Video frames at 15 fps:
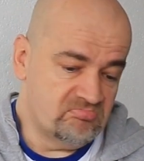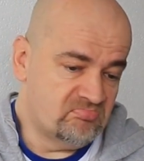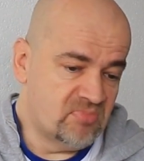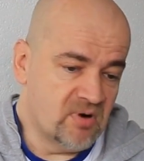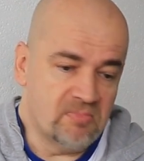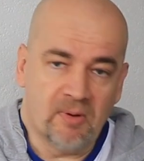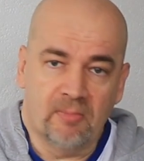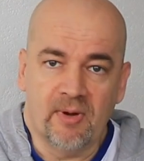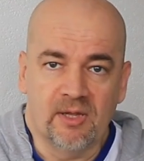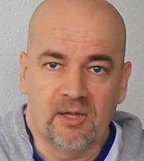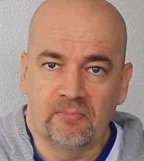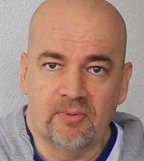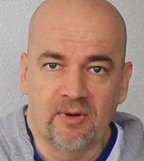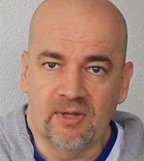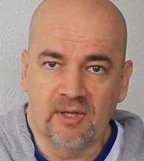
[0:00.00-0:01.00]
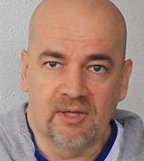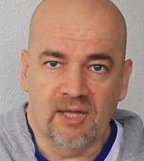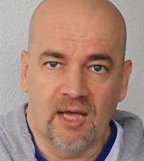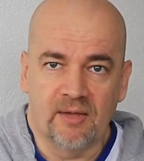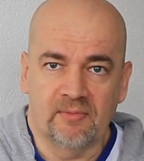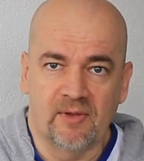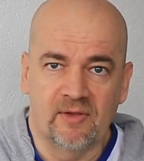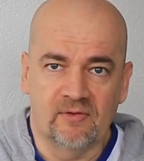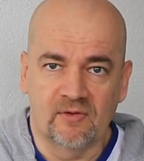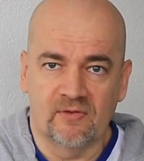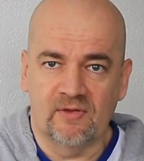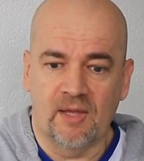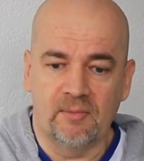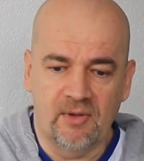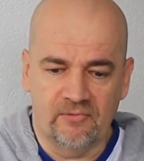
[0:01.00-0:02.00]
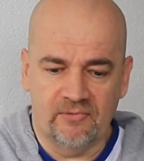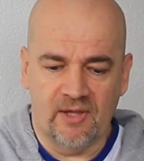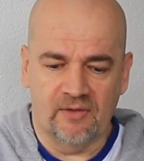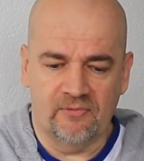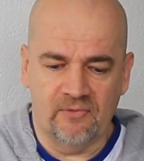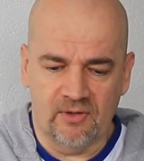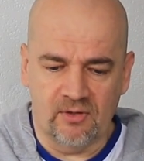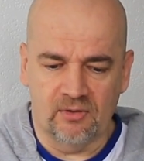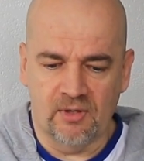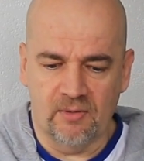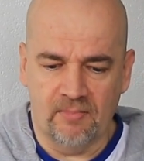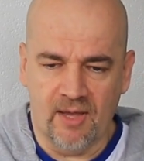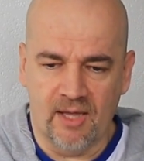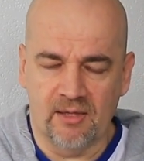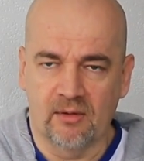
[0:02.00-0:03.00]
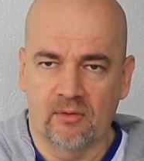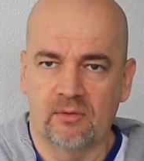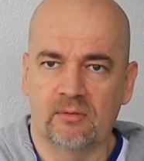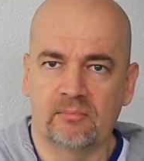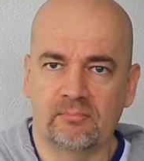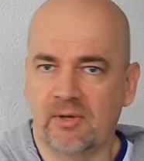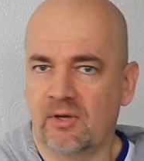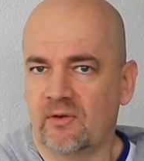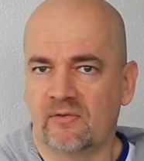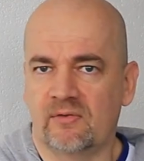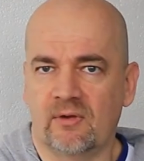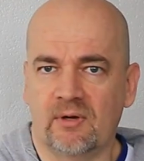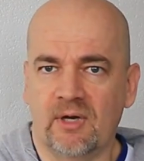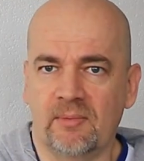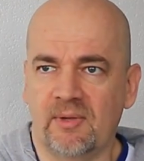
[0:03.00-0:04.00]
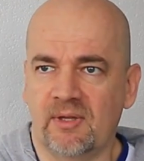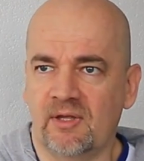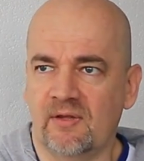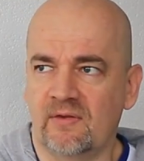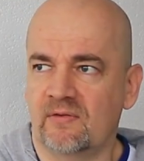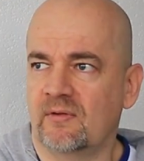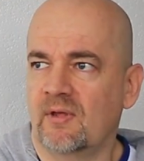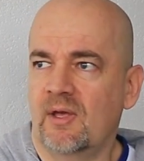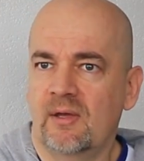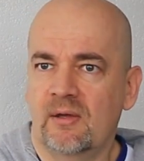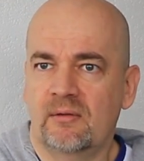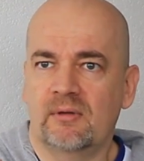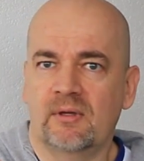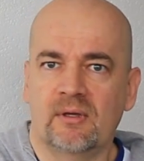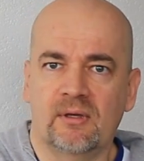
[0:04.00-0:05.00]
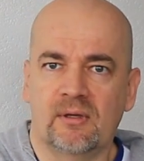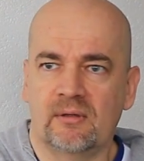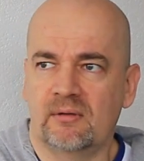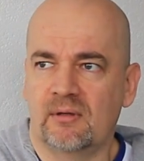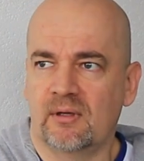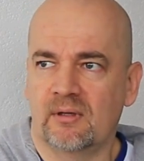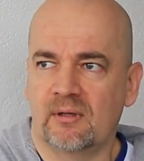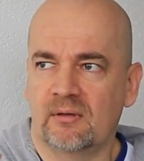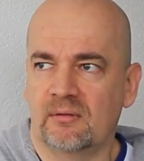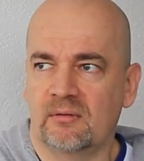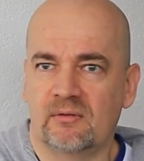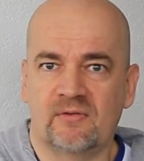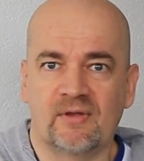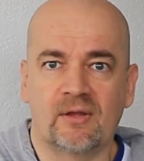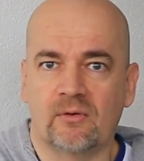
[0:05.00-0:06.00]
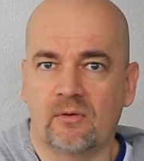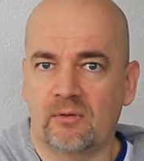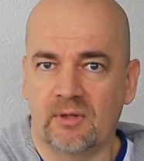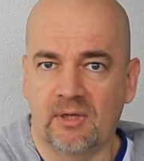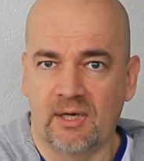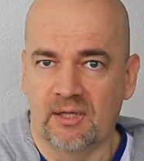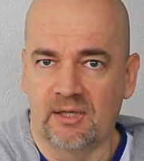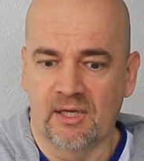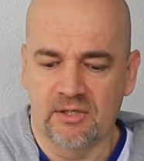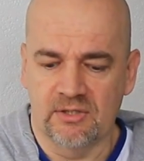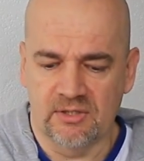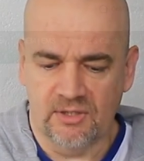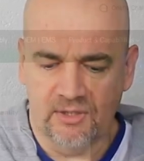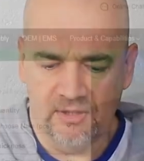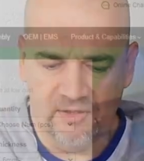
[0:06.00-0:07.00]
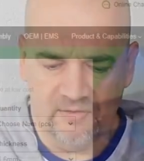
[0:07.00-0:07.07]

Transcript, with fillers: Probably the printing time is the same if they fit on the bed because their limit is uh, the Z coordinate actually in